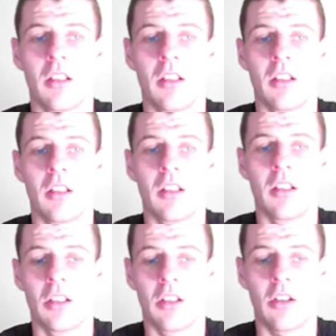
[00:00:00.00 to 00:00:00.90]

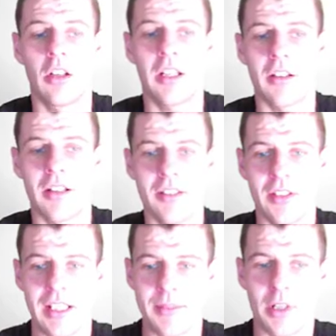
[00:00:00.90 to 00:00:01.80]
Alright guys, so
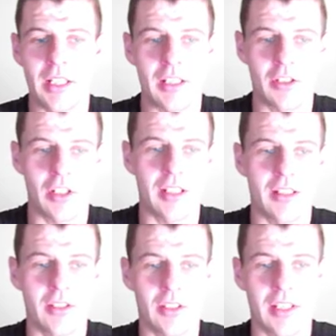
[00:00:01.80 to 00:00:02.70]
let's buy these shares.
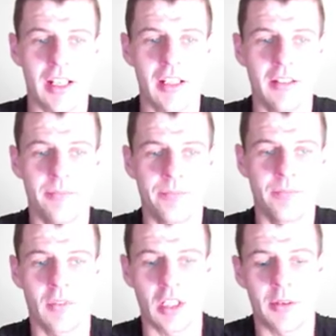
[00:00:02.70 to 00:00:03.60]
So today,
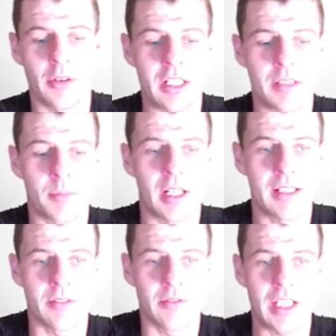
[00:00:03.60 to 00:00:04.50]
I'm going to buy
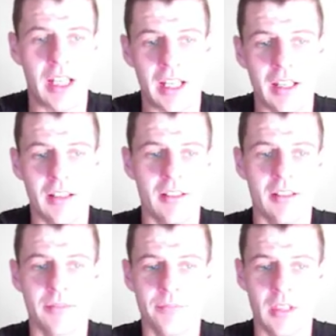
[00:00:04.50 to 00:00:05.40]
some BAS,
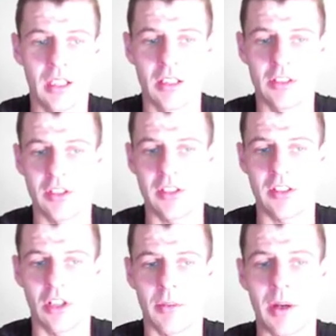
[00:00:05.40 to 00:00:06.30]
just to
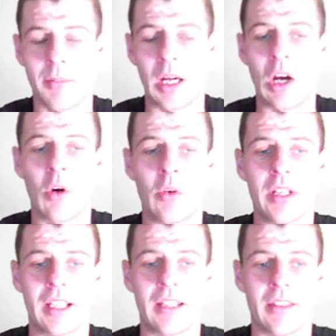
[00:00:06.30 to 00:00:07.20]
top up my holding
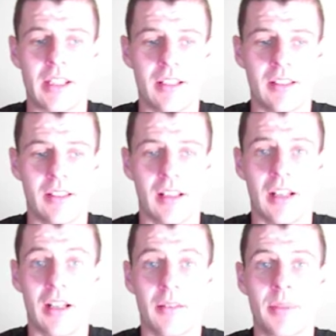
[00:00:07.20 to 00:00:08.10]
in this
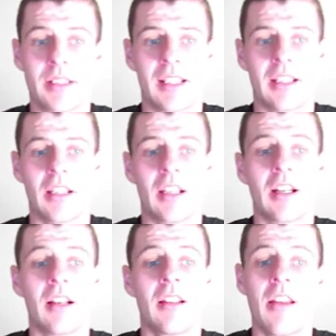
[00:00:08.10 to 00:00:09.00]

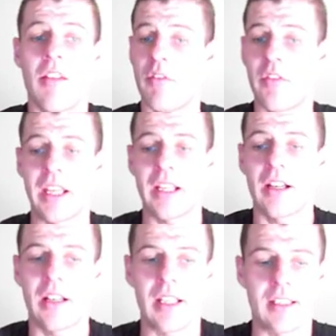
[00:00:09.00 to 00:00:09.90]
particular
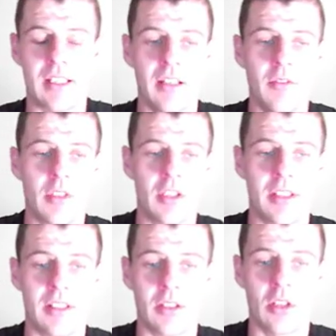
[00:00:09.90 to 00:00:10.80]
Vanguard ETF, which is
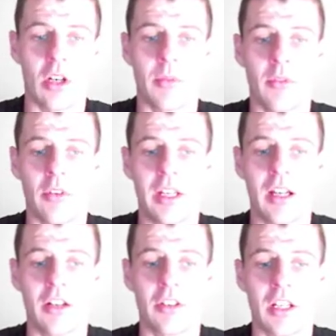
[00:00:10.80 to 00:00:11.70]
the top 300
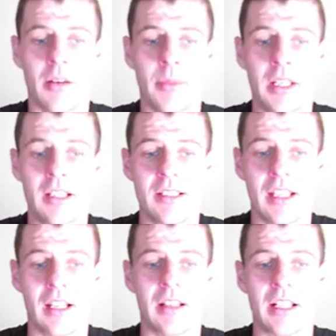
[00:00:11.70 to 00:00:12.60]
companies
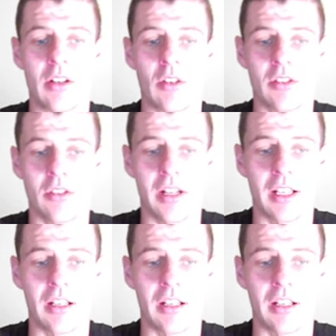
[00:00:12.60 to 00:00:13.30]
here in Australia.